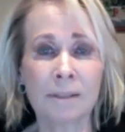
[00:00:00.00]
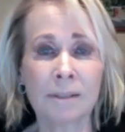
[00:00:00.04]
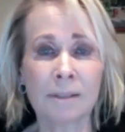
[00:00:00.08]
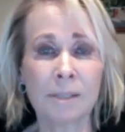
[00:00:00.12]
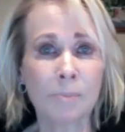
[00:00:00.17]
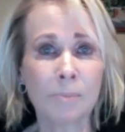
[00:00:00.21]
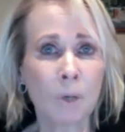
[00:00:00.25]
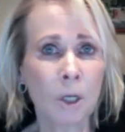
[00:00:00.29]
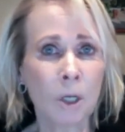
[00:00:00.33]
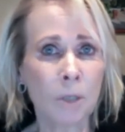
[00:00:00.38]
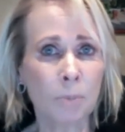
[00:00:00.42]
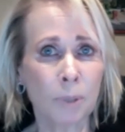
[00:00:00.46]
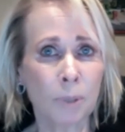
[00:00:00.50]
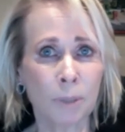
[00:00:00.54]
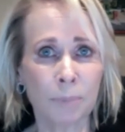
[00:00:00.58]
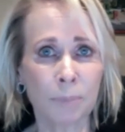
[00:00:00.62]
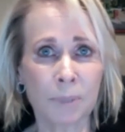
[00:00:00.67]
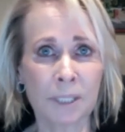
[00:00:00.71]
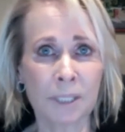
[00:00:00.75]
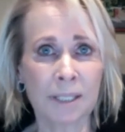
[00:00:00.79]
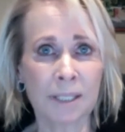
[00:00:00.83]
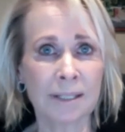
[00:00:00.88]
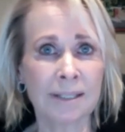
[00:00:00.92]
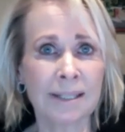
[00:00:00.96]
small
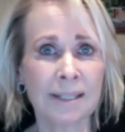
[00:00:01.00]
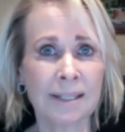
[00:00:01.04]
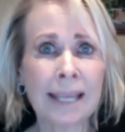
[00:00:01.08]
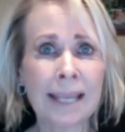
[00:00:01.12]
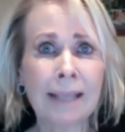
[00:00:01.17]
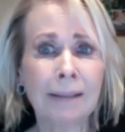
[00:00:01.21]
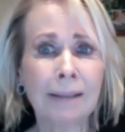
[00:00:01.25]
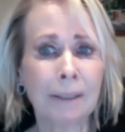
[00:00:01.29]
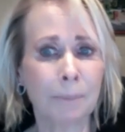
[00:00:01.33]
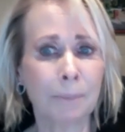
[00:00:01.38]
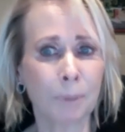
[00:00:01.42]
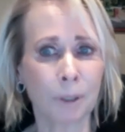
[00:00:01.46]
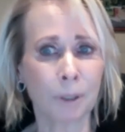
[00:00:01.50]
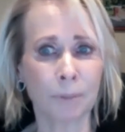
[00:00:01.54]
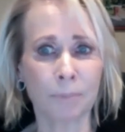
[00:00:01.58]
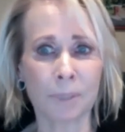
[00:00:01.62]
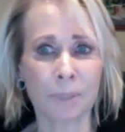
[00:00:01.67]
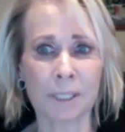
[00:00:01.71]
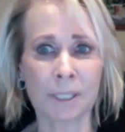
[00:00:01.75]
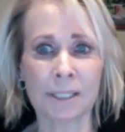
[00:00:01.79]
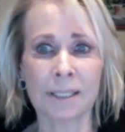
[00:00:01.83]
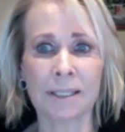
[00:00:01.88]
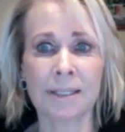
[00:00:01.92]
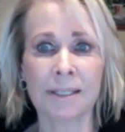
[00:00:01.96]
purposes, daily
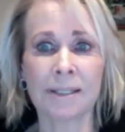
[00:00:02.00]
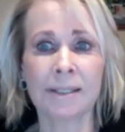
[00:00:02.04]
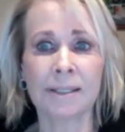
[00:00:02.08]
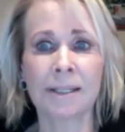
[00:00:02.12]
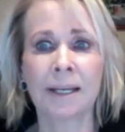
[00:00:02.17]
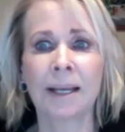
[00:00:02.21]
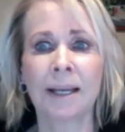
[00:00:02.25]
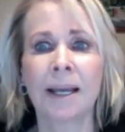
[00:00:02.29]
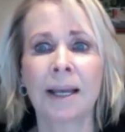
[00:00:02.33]
purposes.